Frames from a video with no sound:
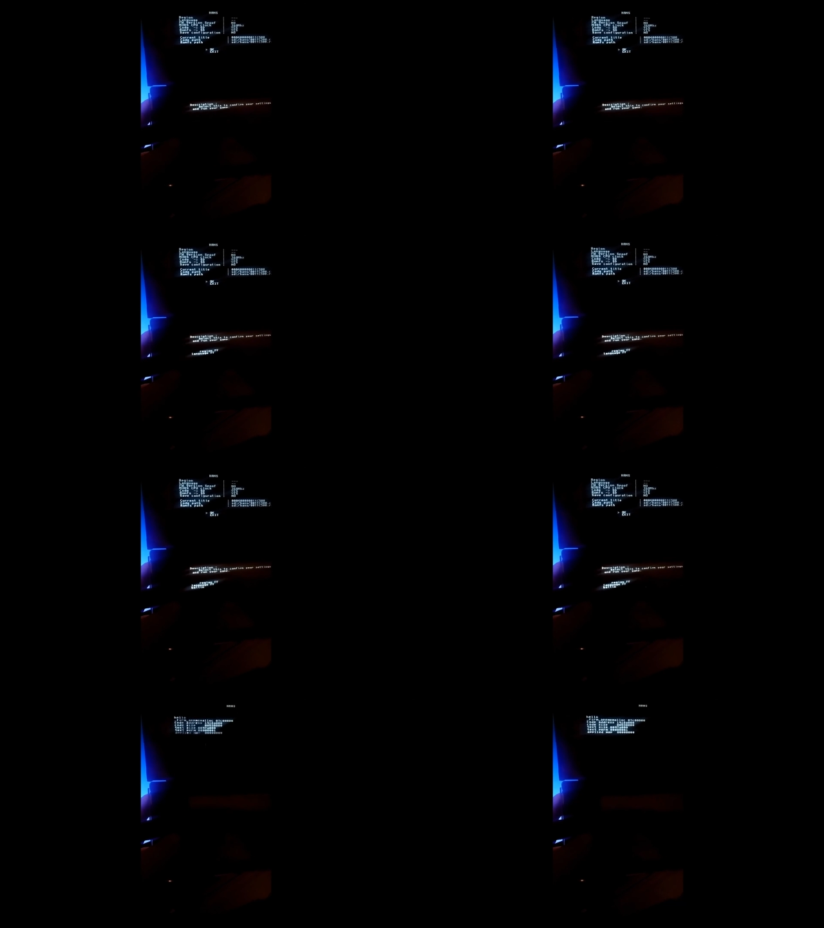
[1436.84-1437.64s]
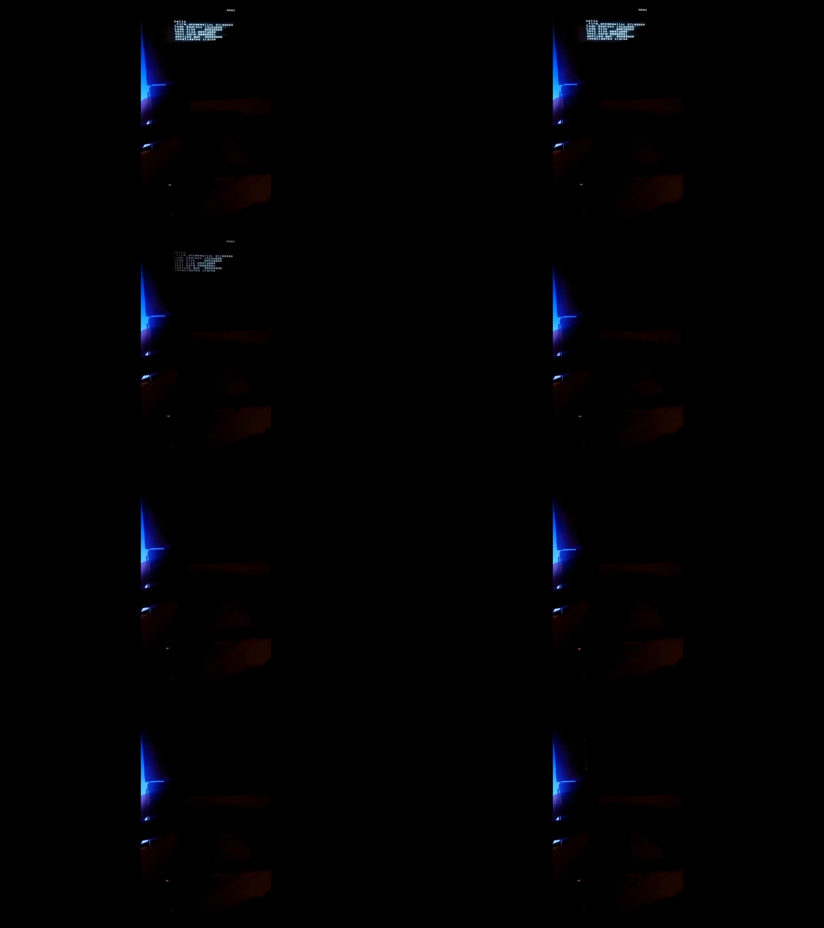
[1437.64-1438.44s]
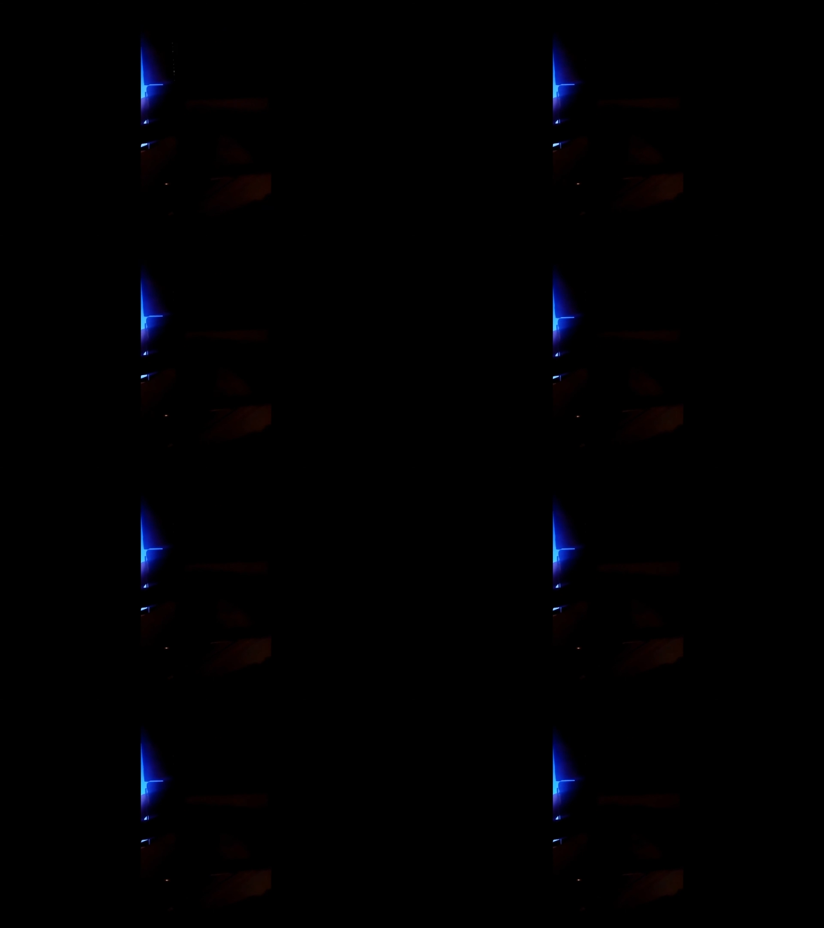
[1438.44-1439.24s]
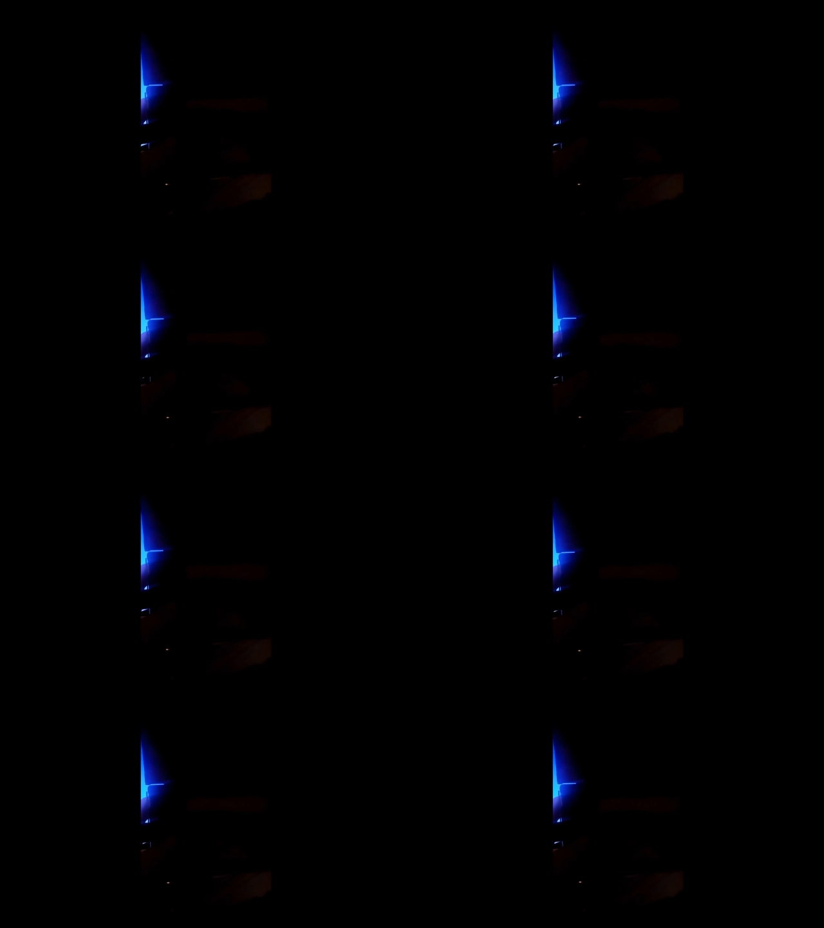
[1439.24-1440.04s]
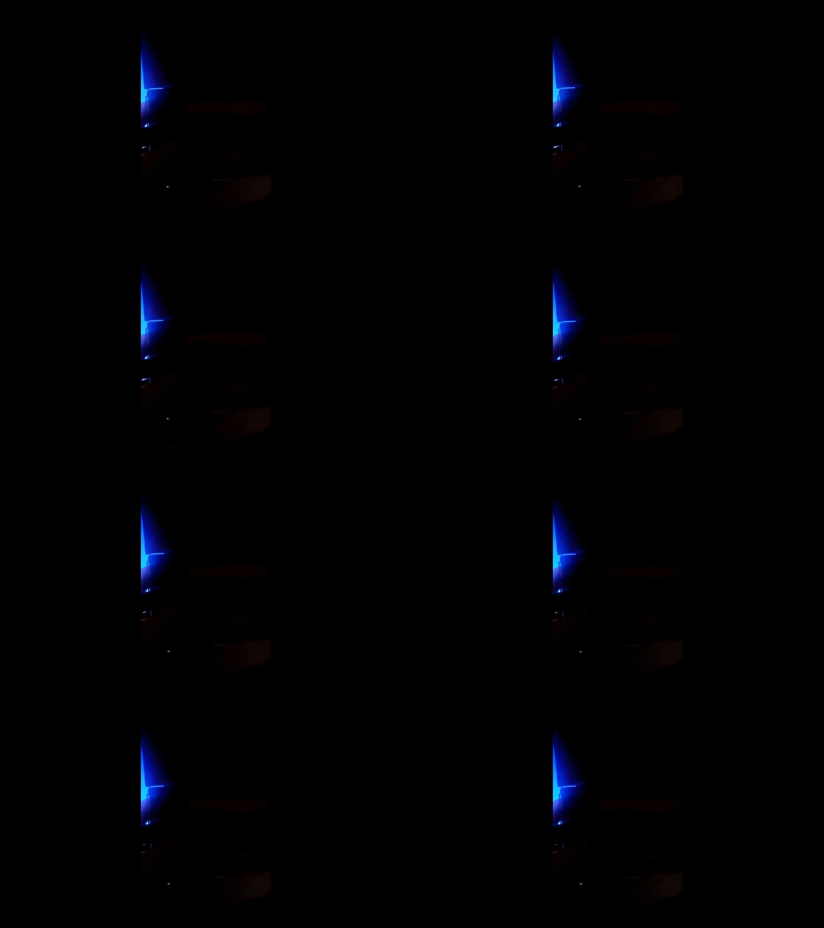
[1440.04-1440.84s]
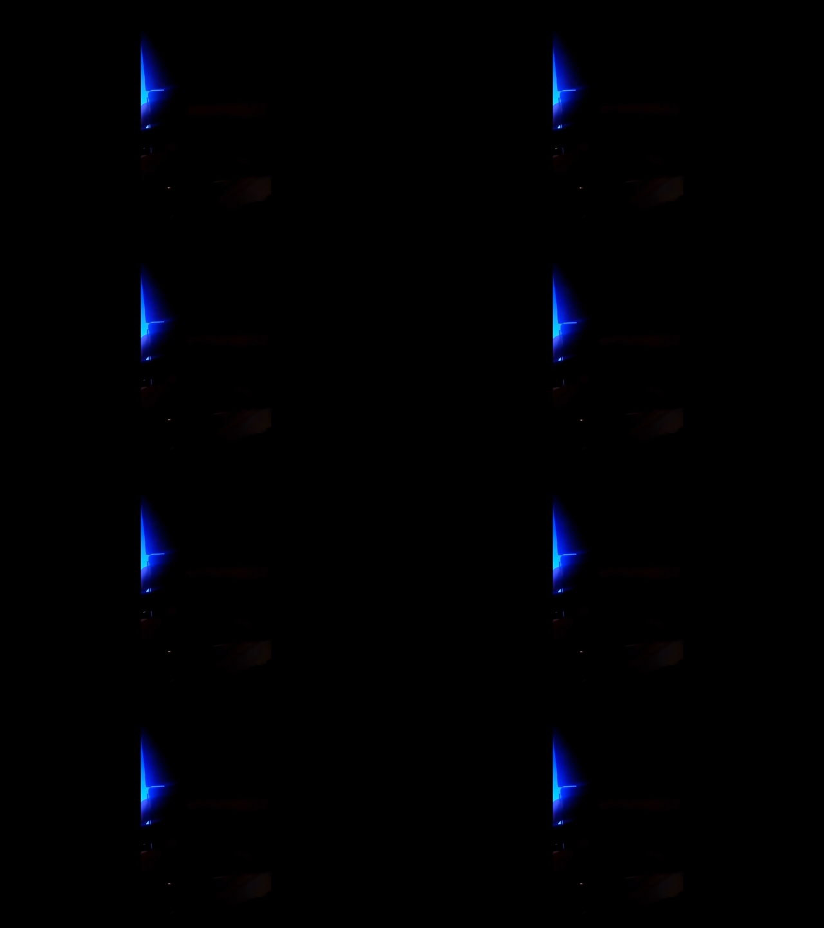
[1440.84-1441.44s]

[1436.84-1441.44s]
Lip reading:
(no speaker visible)